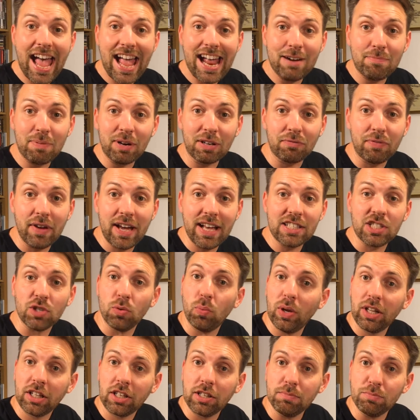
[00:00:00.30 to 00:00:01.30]
Hey Brick fans, and
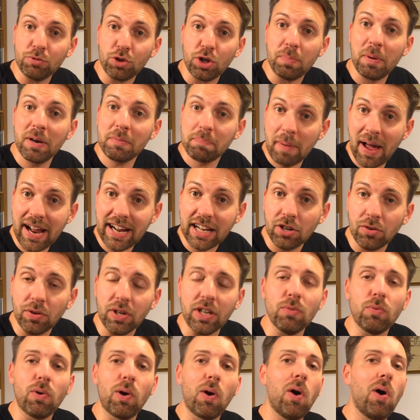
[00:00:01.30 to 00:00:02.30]
welcome to the Brick
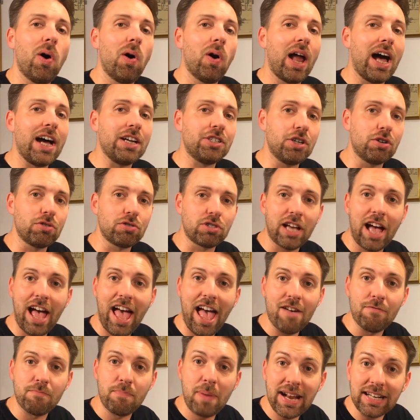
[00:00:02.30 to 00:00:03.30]
Bakery, where all our jokes are
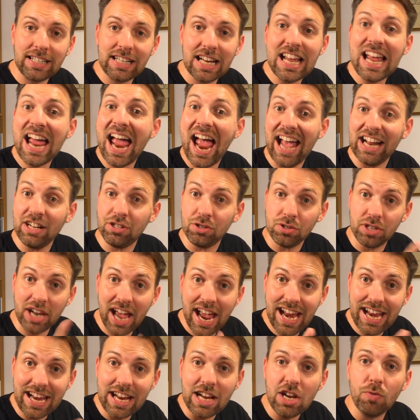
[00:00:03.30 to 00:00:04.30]
half baked, and
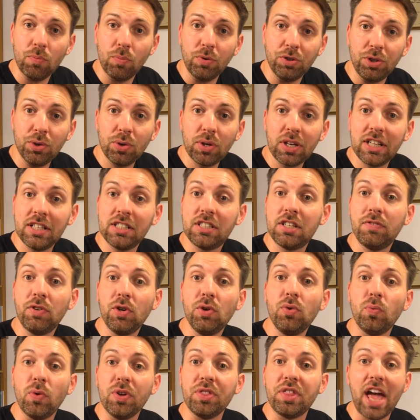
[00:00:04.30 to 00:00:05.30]
today we're doing an
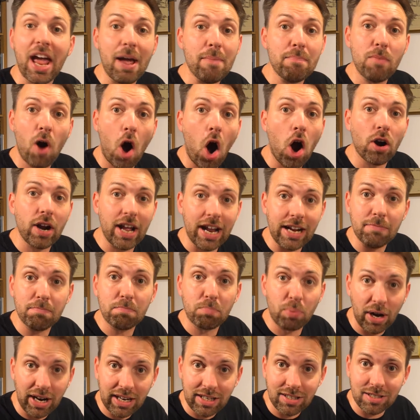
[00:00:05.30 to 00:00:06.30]
interview with MRN
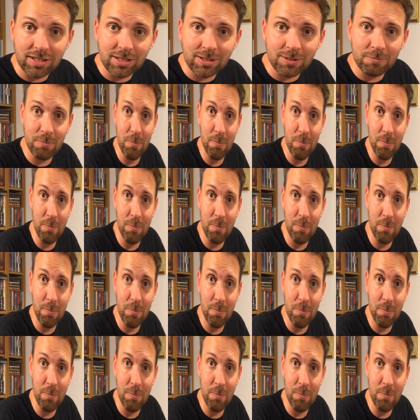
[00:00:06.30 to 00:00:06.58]
Bricks.